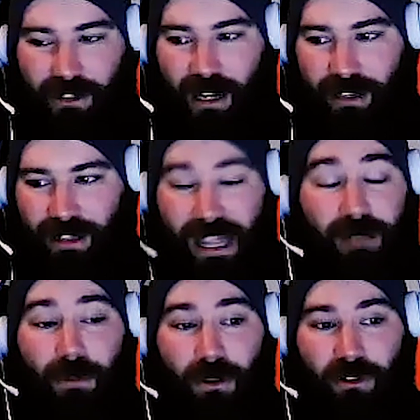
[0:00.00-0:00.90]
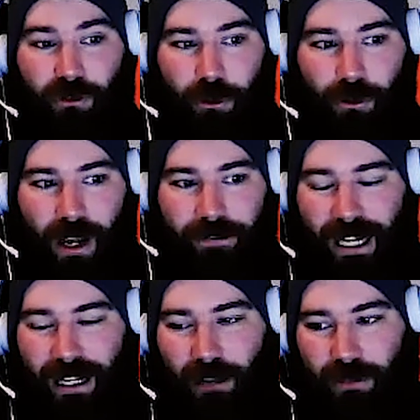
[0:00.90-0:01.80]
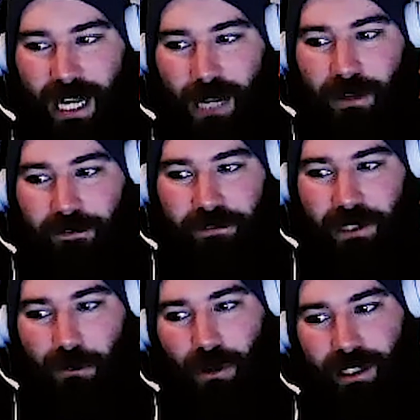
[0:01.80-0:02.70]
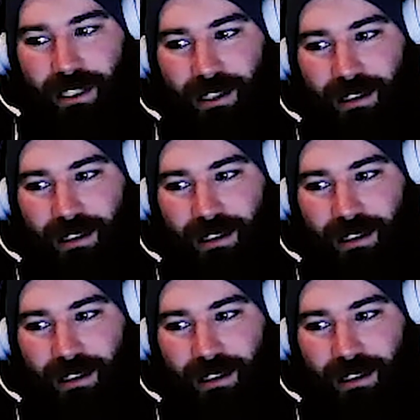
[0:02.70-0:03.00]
and they both drew after Adelaide was down by 50 points.